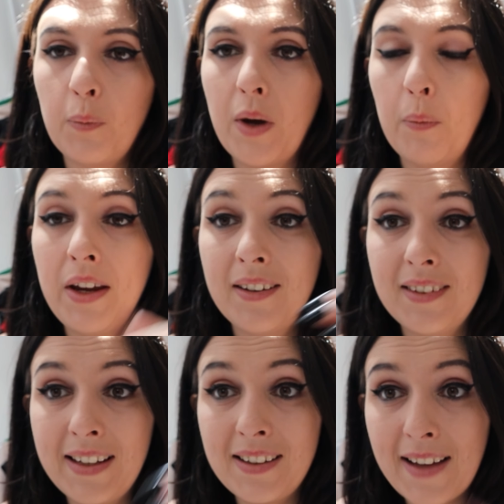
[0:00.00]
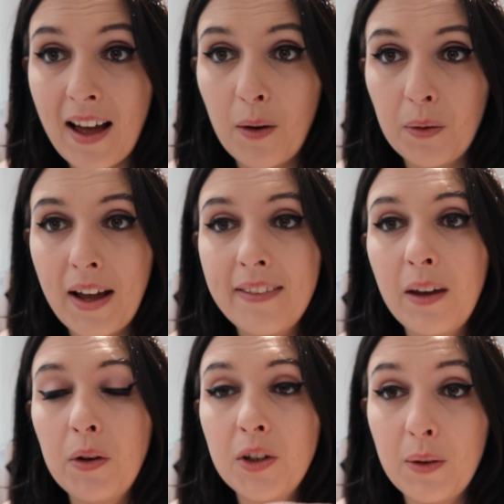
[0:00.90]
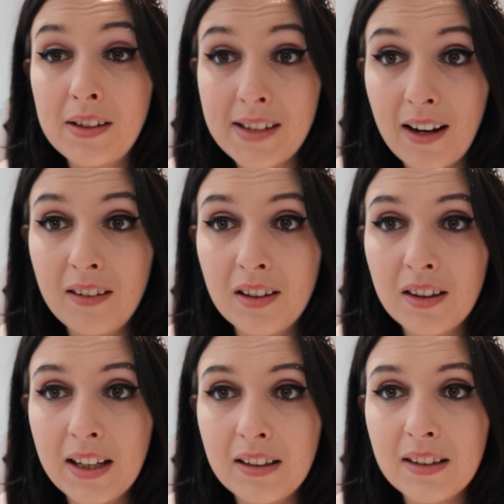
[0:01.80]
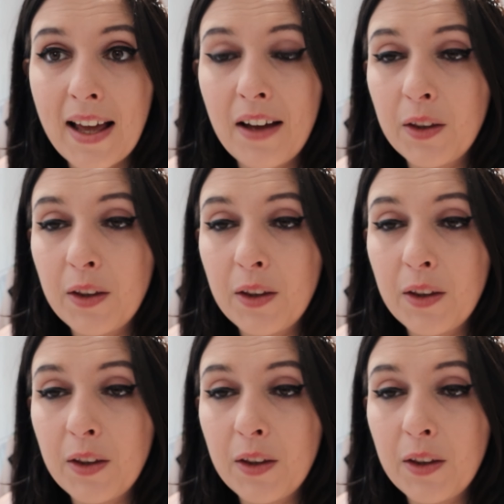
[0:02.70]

where we could see down and they were doing digs and things there,